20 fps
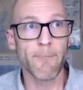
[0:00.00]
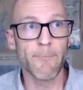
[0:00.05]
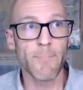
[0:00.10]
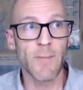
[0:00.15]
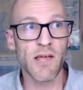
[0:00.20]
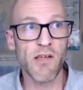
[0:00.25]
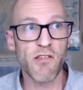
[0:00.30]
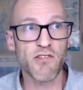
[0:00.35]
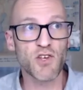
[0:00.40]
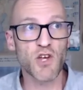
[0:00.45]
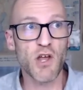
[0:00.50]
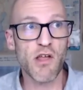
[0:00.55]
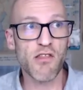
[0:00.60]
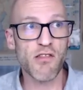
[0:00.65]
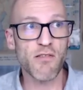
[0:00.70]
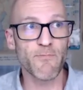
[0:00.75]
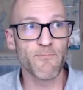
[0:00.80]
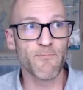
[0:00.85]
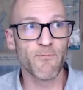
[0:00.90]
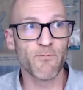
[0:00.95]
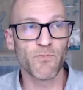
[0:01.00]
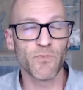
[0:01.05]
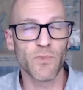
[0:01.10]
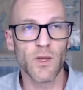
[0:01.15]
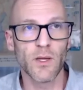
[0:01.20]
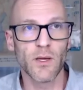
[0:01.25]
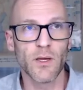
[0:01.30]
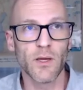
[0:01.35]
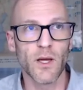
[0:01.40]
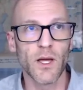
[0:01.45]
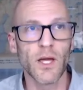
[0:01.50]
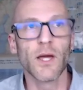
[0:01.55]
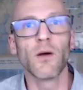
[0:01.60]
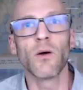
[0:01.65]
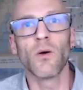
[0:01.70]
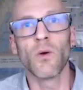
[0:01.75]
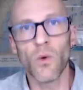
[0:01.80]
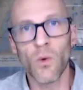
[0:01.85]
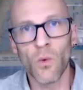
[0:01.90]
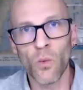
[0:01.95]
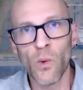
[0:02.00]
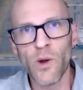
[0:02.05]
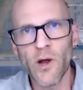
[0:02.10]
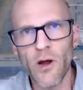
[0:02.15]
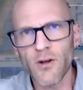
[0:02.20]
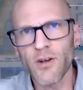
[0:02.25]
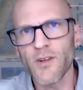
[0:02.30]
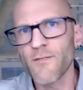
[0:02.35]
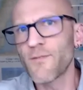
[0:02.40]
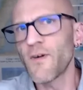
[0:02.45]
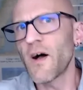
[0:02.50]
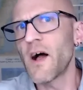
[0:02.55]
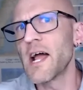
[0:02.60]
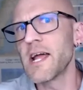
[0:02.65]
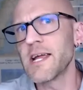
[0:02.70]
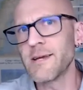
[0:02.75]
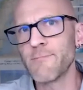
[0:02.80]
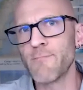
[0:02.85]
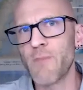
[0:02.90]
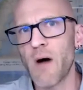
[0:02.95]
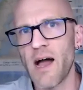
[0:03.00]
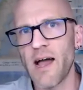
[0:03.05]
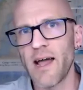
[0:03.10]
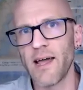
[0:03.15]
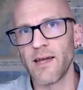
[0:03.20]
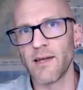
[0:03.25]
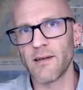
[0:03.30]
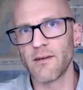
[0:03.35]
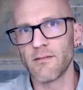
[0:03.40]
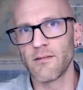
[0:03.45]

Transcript: It's just, we aren't defined by